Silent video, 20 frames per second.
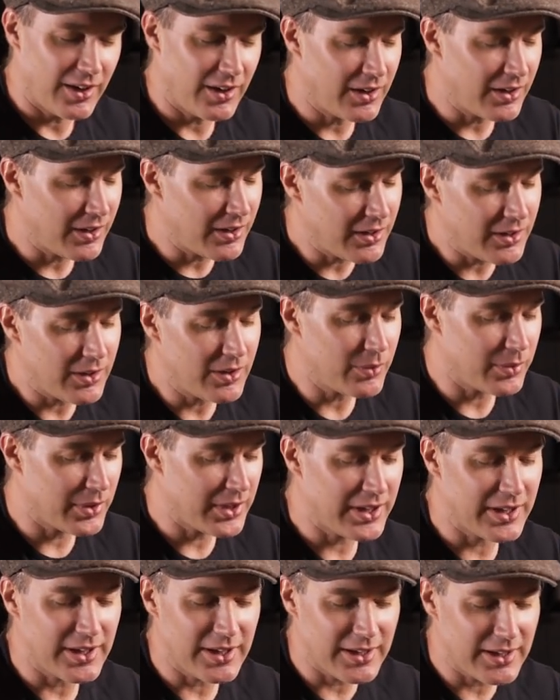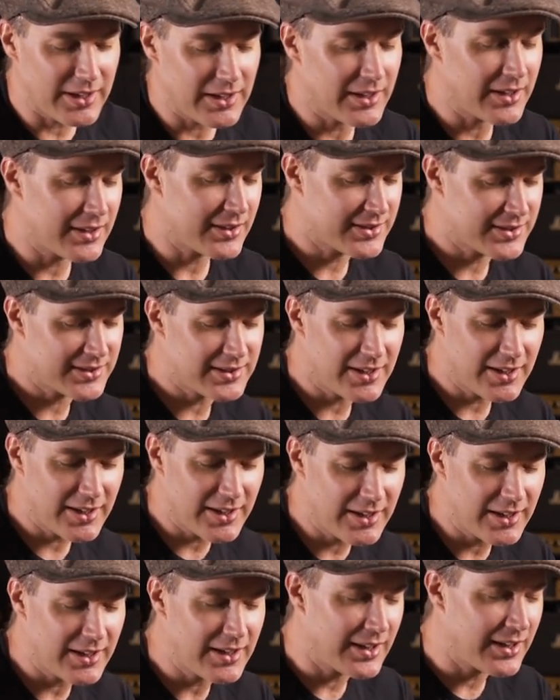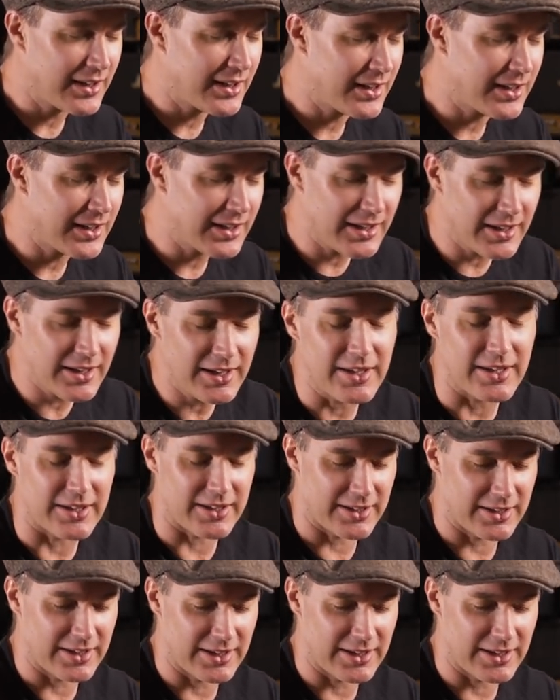All we are saying